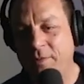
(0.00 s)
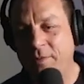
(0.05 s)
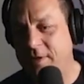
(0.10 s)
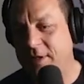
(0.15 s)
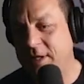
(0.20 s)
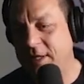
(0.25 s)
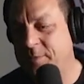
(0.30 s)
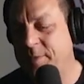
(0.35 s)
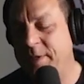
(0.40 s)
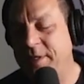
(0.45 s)

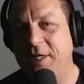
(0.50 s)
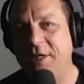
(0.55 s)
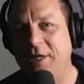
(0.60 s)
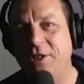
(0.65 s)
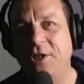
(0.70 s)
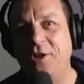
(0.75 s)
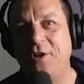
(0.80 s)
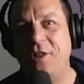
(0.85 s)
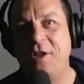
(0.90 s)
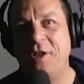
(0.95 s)
especially a
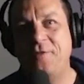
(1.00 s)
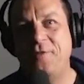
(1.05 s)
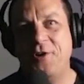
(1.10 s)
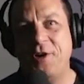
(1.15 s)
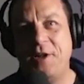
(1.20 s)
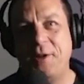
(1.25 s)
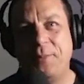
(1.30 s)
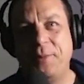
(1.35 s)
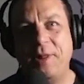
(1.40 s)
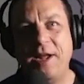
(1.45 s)
show that you've
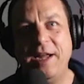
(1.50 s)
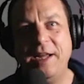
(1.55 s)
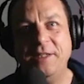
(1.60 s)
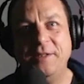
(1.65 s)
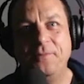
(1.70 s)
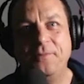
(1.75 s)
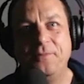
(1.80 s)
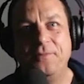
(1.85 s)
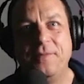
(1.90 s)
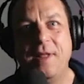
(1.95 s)
already played,
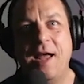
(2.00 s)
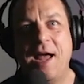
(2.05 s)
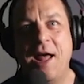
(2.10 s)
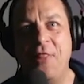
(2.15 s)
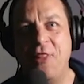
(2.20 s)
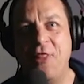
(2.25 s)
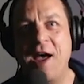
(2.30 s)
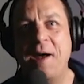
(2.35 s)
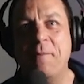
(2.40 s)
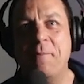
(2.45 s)

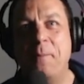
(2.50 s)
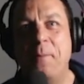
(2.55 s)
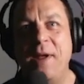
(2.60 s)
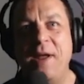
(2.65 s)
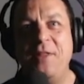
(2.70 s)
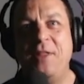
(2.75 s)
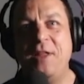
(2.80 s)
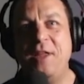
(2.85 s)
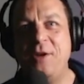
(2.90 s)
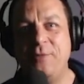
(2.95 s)
and that
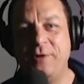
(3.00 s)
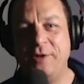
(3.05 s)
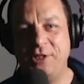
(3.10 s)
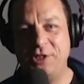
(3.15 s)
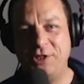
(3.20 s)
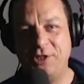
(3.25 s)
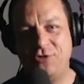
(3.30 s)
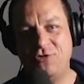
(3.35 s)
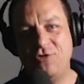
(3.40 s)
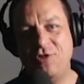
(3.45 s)
bit that you were
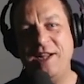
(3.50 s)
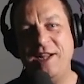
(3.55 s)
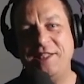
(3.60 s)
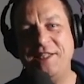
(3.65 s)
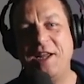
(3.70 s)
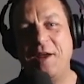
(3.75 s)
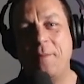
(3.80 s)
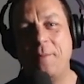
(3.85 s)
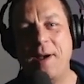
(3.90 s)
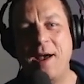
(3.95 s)

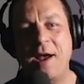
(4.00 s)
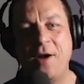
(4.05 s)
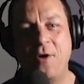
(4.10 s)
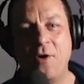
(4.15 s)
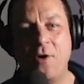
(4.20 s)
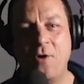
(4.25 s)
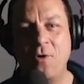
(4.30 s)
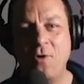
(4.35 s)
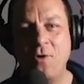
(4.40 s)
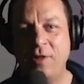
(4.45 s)
stressing about
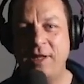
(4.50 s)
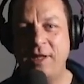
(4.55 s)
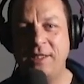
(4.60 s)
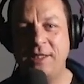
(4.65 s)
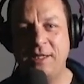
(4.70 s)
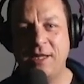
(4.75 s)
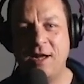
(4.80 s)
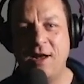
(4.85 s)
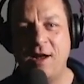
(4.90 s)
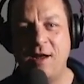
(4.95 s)
all this
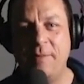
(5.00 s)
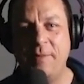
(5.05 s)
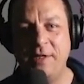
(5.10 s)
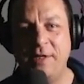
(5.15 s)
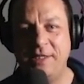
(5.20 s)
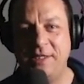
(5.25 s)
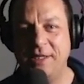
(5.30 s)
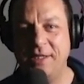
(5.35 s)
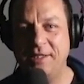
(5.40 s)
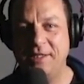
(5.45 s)
time
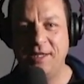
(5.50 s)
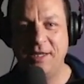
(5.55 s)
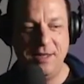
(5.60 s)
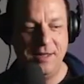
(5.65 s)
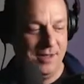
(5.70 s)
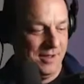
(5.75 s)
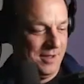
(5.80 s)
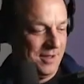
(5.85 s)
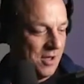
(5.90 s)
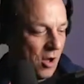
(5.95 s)
is just
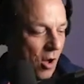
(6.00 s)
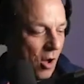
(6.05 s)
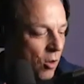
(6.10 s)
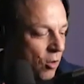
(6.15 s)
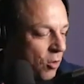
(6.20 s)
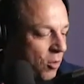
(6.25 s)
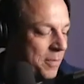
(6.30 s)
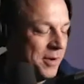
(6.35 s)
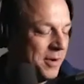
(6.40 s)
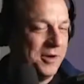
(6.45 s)

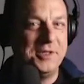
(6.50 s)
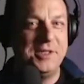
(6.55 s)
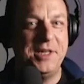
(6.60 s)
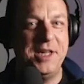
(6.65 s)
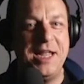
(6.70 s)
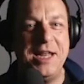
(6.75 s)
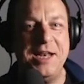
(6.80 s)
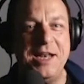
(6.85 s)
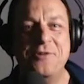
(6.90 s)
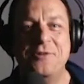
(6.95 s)
almost
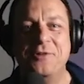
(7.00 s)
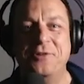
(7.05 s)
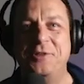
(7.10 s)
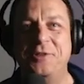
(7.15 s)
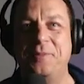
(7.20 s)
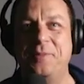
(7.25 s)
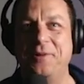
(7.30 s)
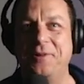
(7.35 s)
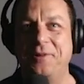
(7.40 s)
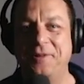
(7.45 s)

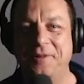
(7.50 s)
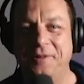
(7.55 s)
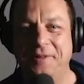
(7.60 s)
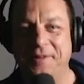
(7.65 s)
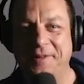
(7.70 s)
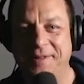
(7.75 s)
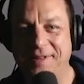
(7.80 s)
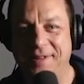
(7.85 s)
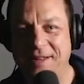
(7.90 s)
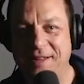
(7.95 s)
inaudible
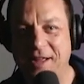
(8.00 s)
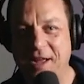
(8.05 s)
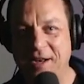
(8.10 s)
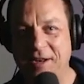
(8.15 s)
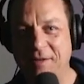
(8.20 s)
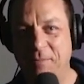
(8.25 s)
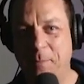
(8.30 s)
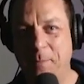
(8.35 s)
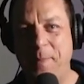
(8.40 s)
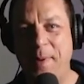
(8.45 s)

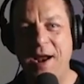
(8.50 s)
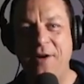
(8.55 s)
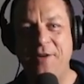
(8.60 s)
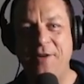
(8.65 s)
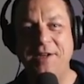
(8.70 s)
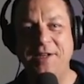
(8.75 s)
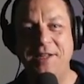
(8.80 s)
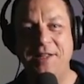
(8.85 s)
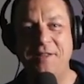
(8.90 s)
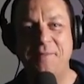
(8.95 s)
and
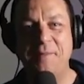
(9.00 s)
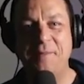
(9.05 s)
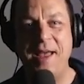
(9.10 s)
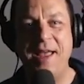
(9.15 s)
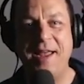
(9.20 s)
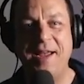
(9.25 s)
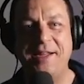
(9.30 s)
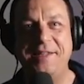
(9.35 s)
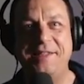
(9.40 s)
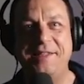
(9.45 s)
buried in the
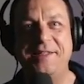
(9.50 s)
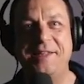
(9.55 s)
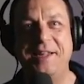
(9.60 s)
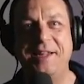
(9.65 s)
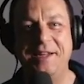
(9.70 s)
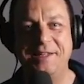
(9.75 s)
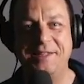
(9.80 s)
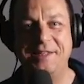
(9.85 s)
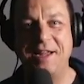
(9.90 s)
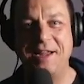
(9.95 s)
mix,
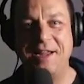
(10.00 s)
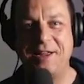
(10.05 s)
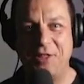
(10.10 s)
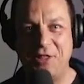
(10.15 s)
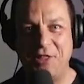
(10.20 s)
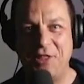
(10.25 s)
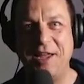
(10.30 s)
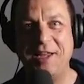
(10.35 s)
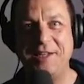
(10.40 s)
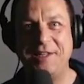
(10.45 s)
and it's like a
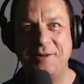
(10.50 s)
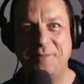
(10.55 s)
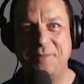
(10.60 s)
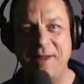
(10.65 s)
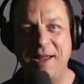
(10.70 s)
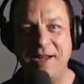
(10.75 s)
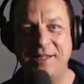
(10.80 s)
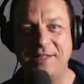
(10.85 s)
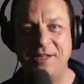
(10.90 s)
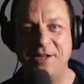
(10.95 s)
theatre
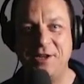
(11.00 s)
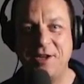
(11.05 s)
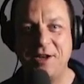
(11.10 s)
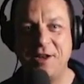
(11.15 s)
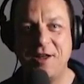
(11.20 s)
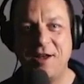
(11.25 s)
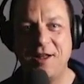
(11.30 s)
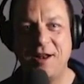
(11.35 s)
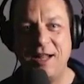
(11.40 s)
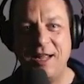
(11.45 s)
mix, and you can
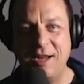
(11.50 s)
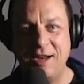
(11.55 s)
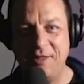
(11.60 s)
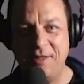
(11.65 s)
hardly hear the